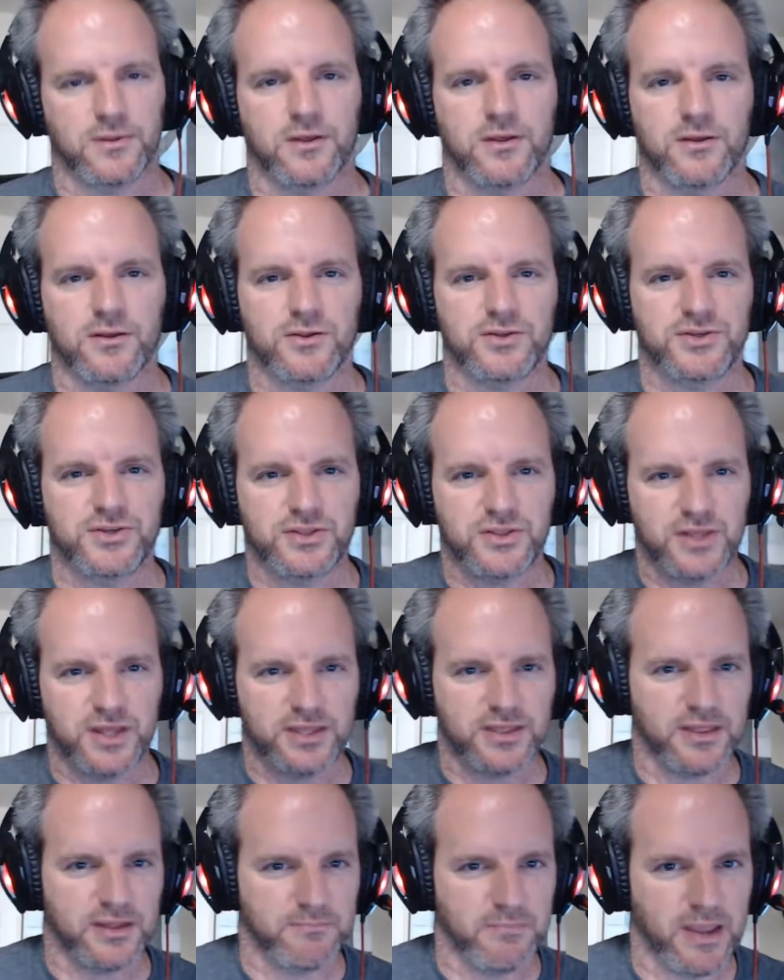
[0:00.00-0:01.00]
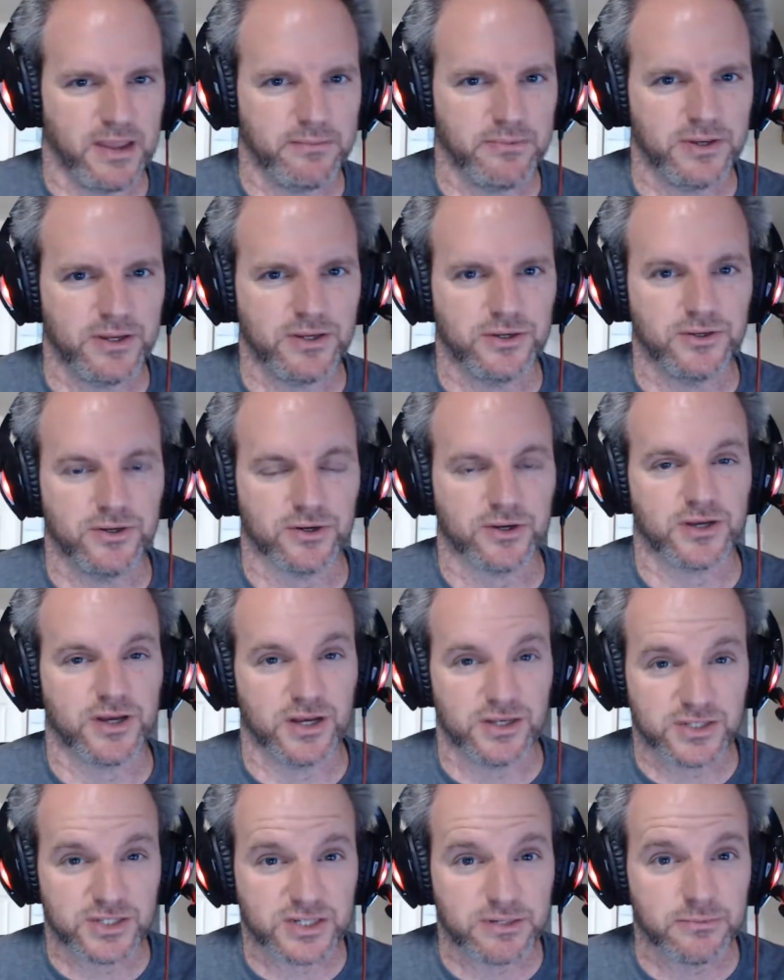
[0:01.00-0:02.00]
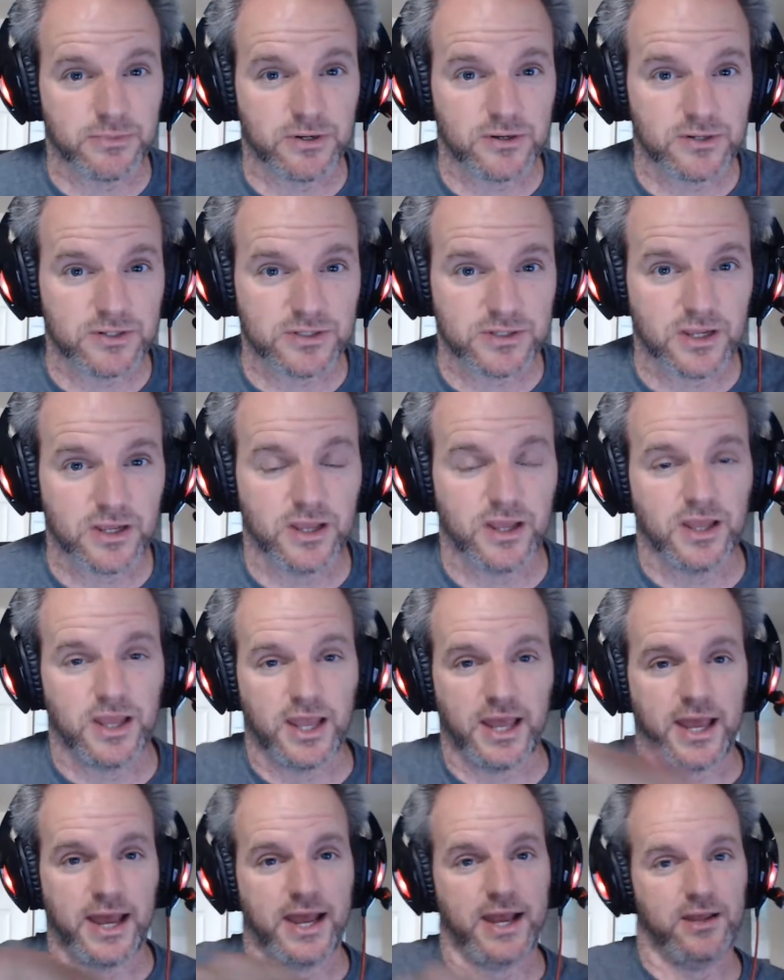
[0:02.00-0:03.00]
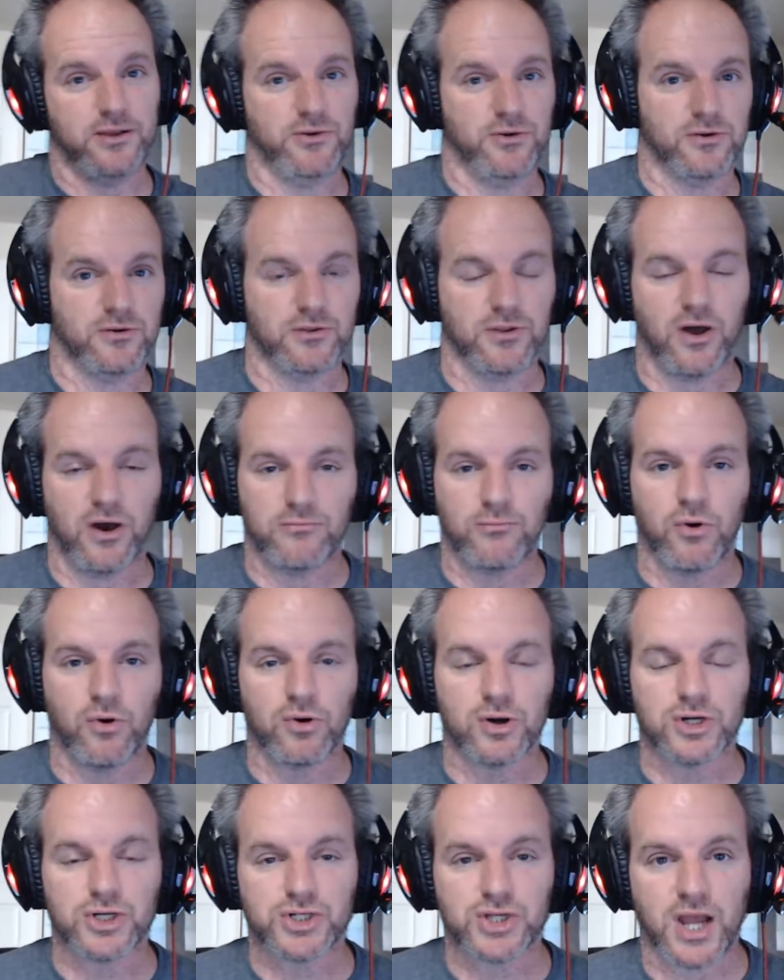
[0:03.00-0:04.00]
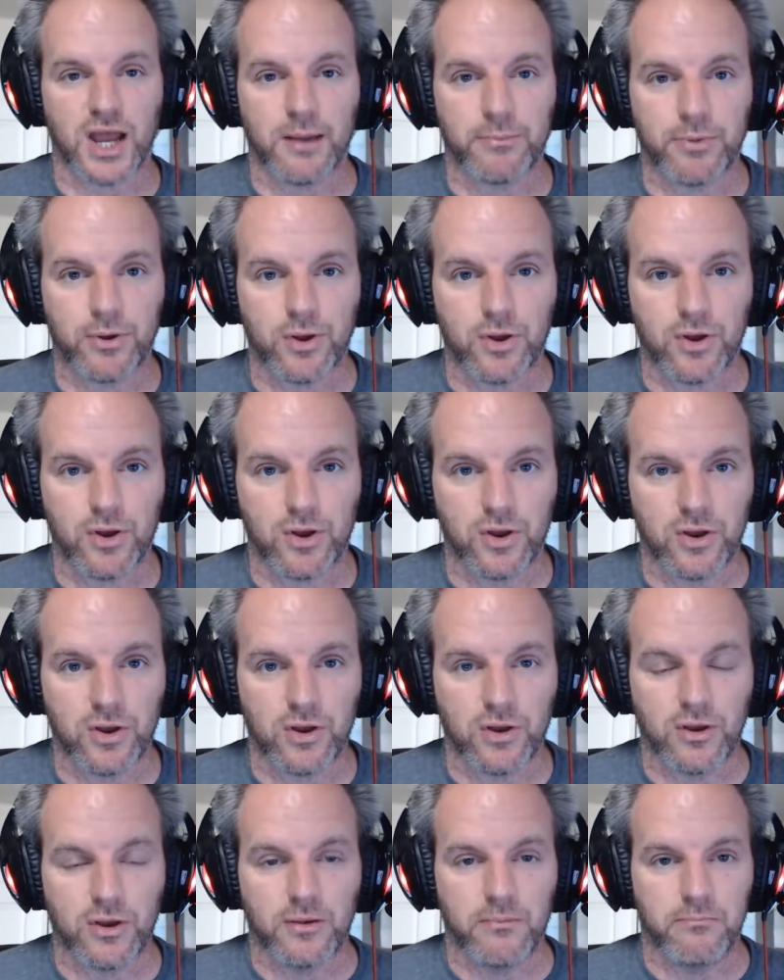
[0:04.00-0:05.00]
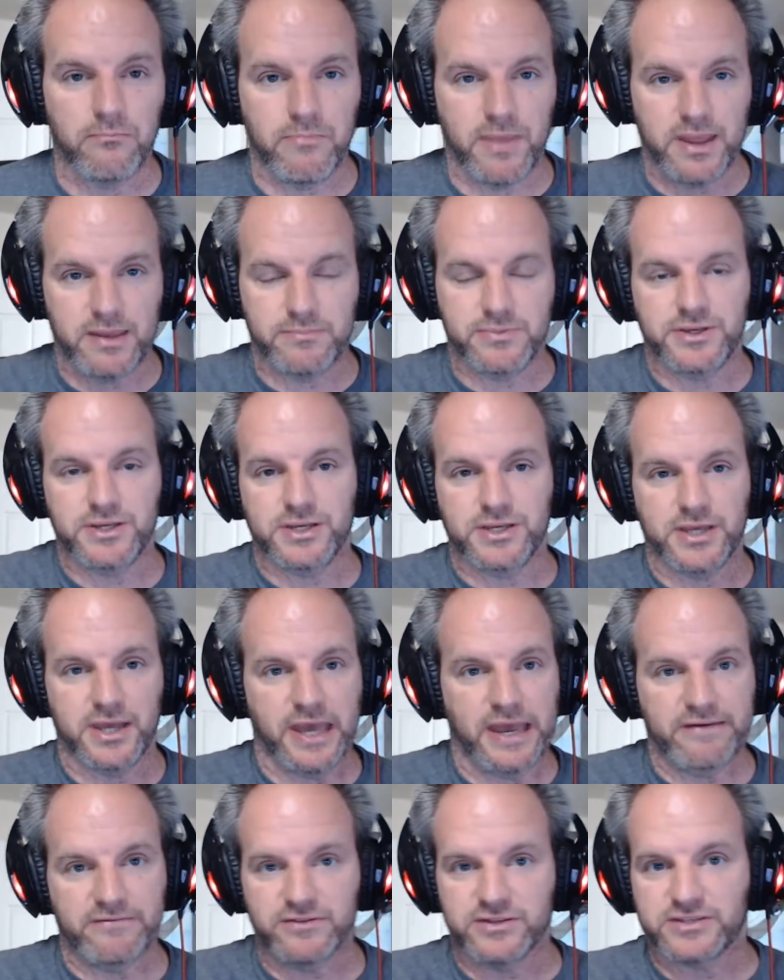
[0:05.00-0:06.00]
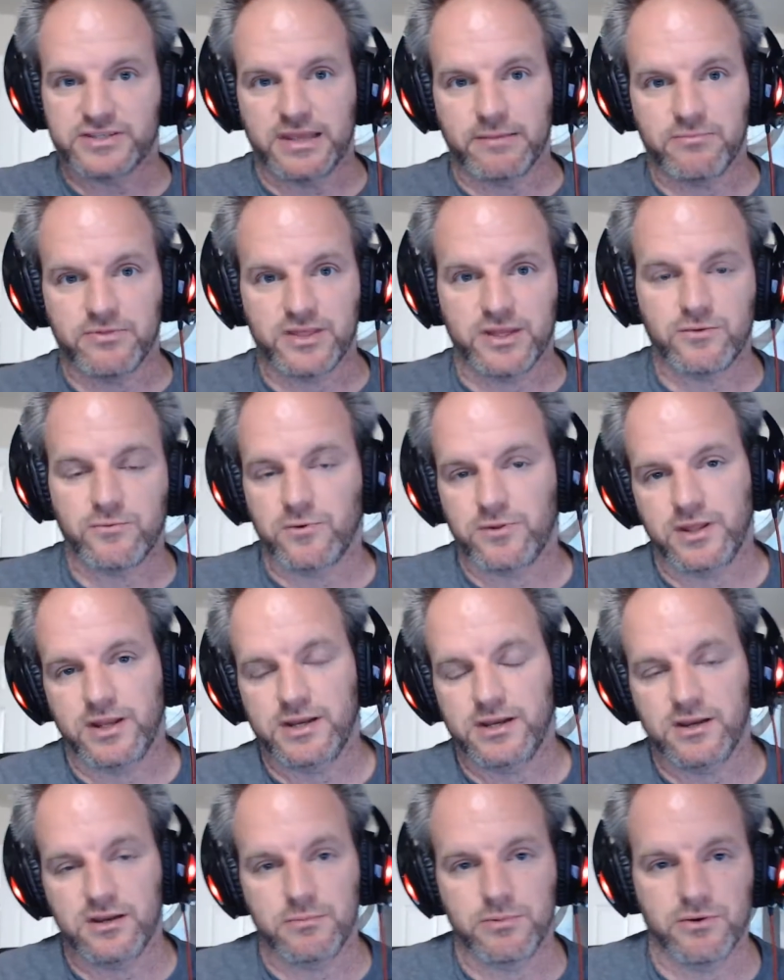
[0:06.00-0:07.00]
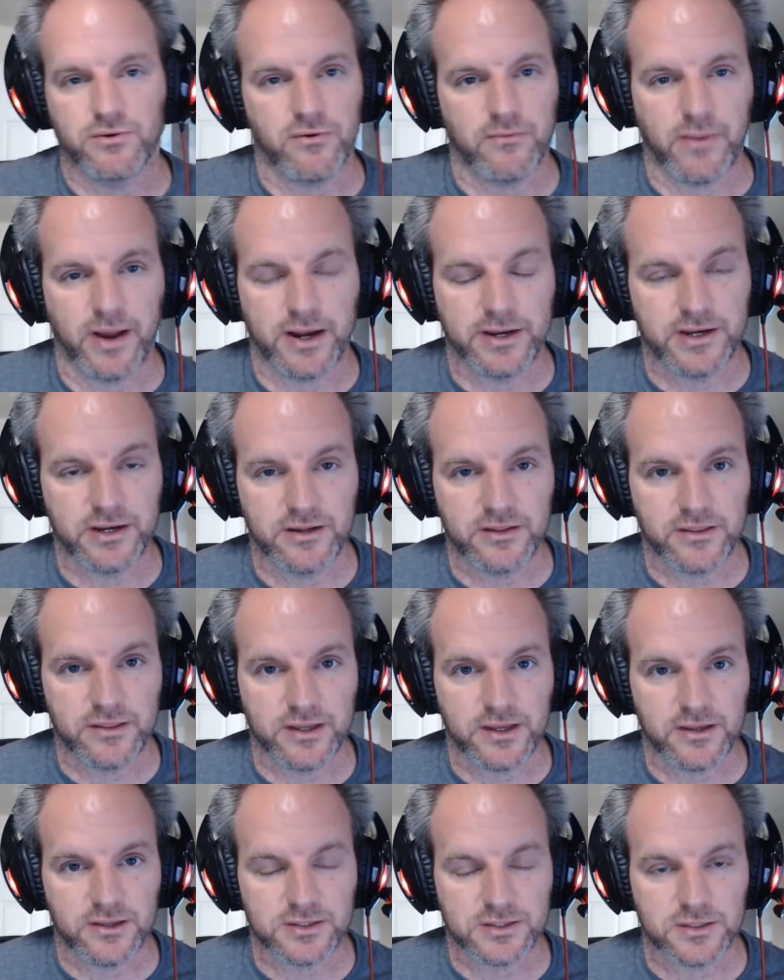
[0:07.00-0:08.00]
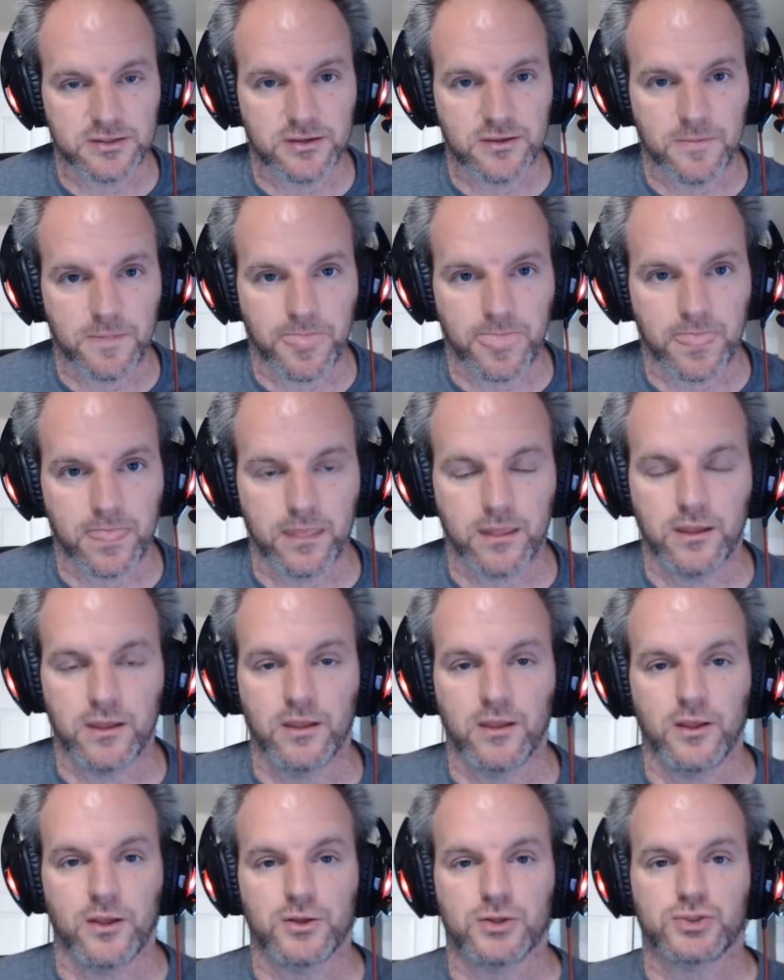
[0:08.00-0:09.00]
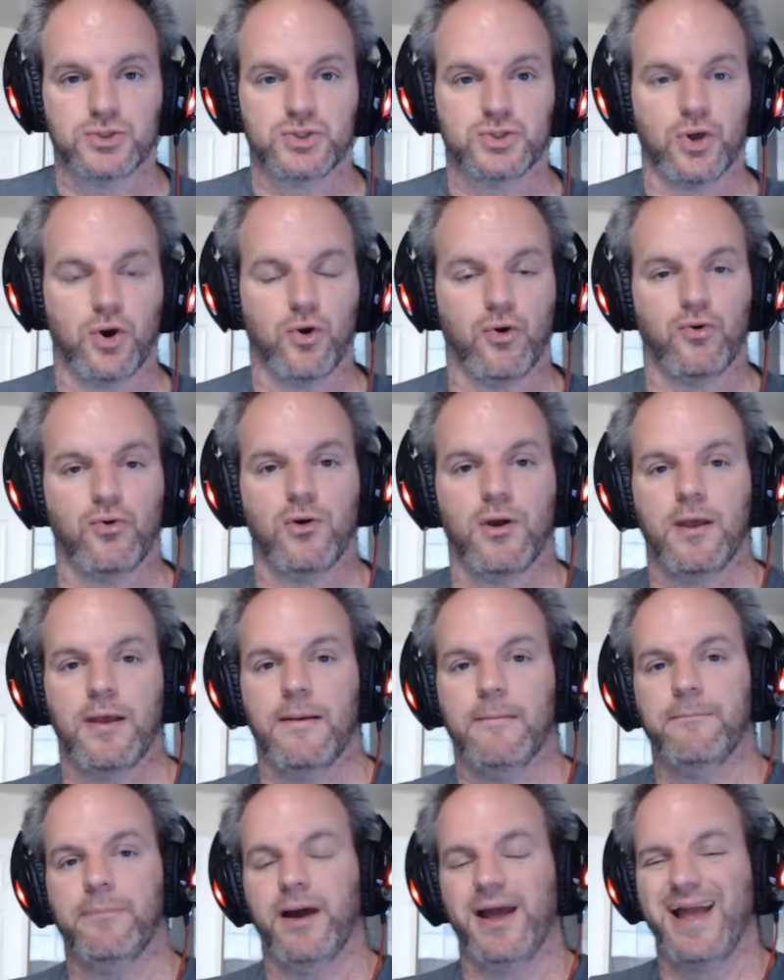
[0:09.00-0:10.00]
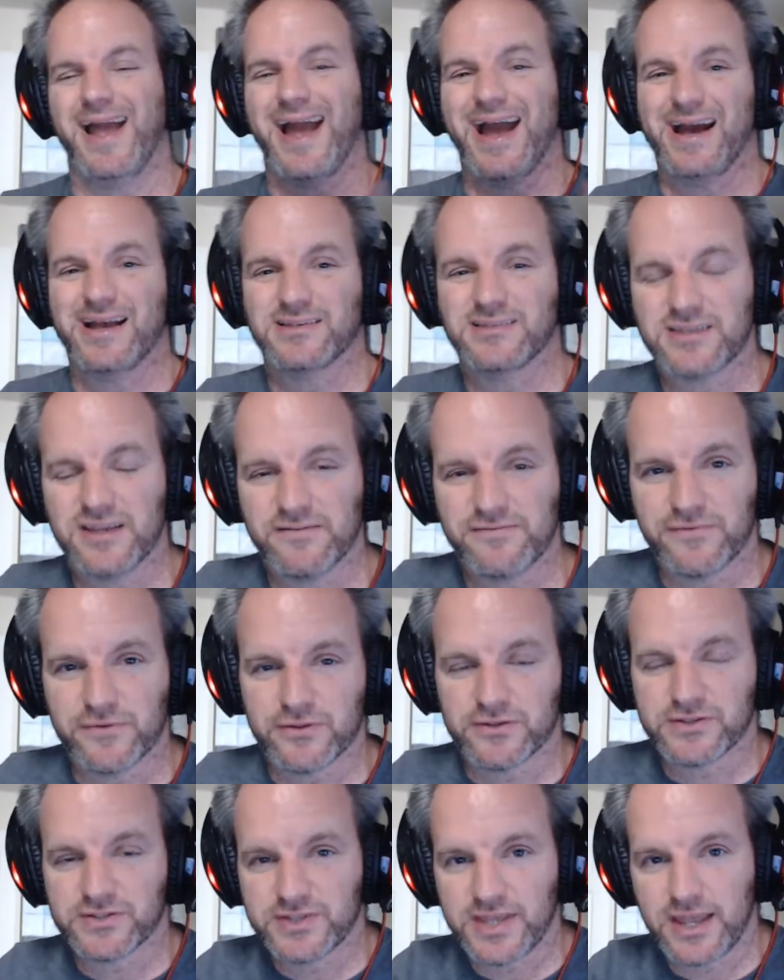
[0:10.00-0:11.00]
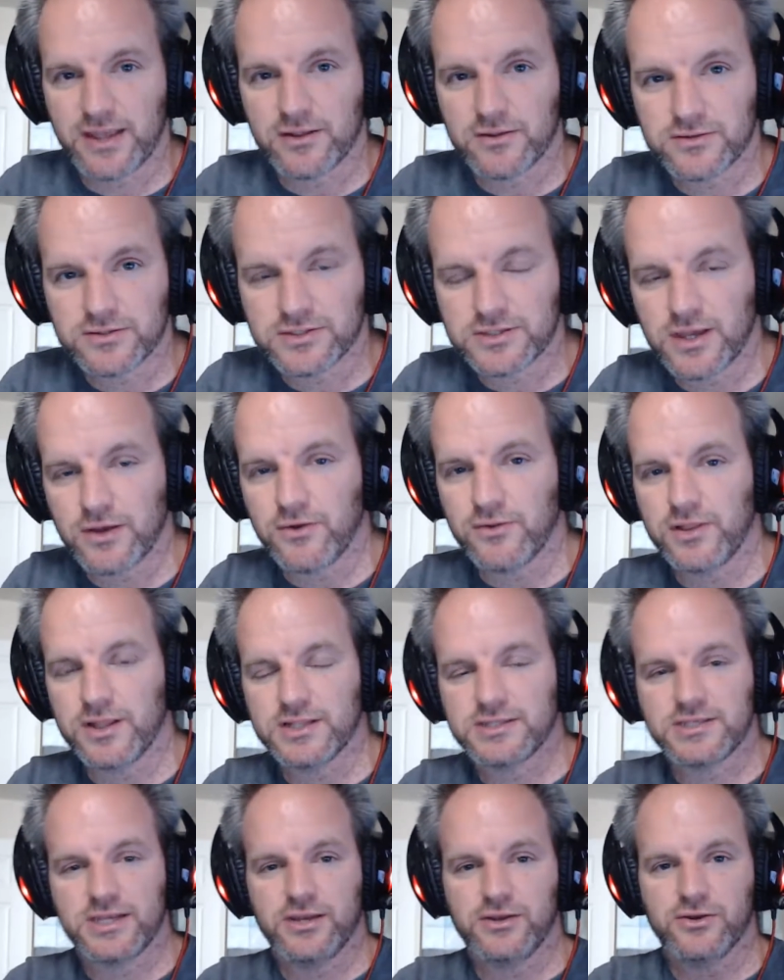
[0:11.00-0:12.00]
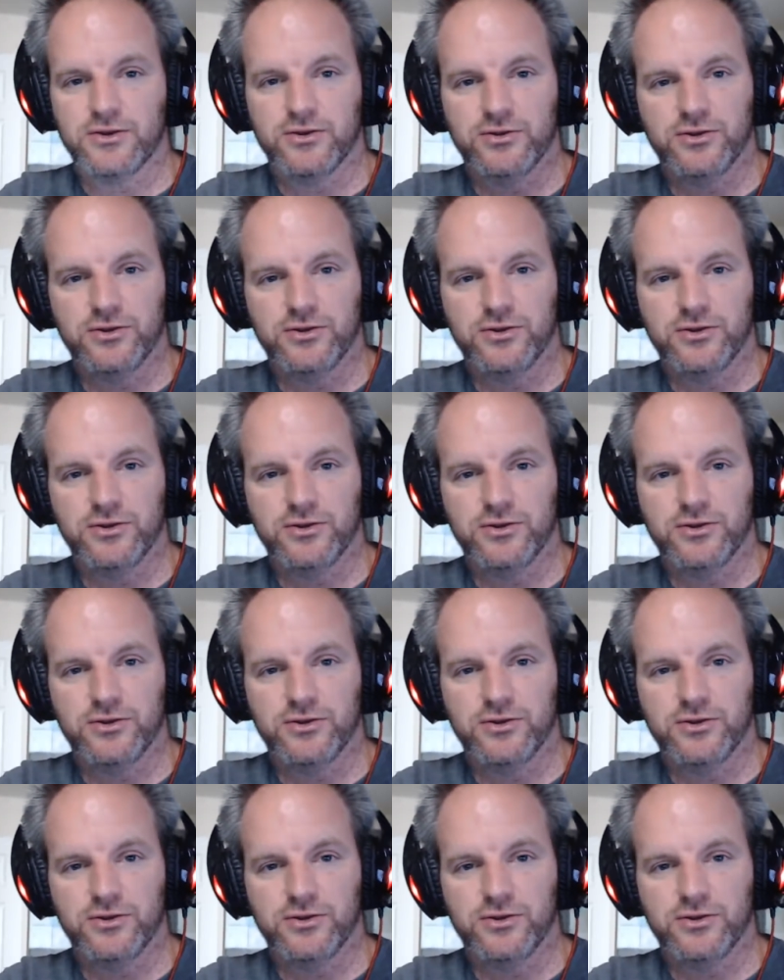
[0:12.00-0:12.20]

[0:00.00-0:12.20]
Do you think that maybe your customers at your lawnmower shop maybe have the same thing where they need to be reminded of things? So by asking for the sale, so let's say you